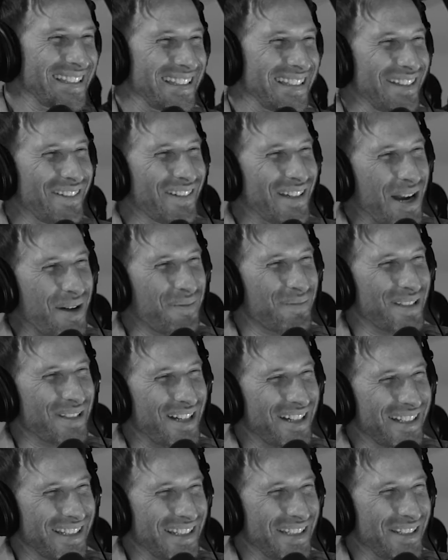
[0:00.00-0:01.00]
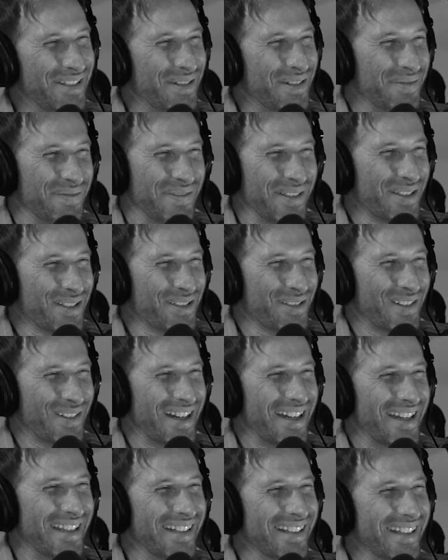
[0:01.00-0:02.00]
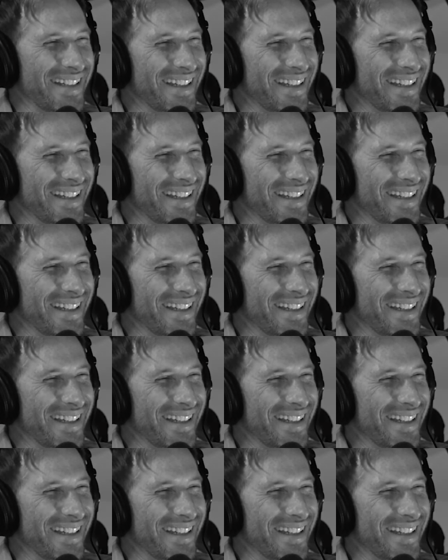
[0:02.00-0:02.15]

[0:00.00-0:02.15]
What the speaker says: See, when I'm talking to you, it feels right.